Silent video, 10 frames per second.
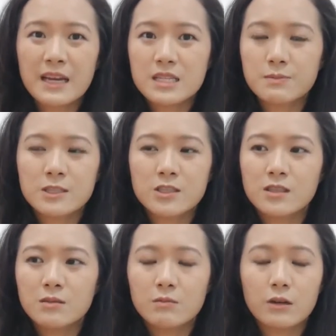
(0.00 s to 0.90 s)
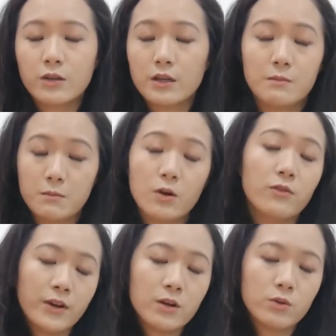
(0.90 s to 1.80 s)
especially, okay,
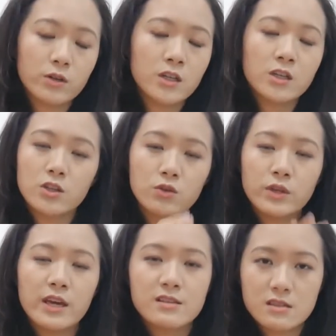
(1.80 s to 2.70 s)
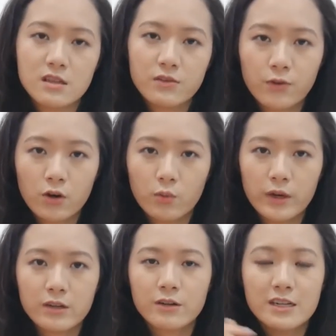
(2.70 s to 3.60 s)
fair warning, UK's default
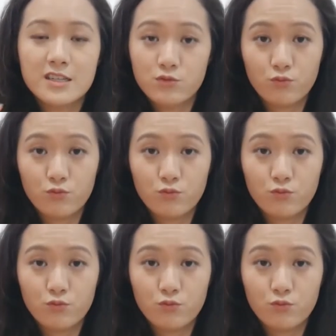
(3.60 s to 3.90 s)
weather is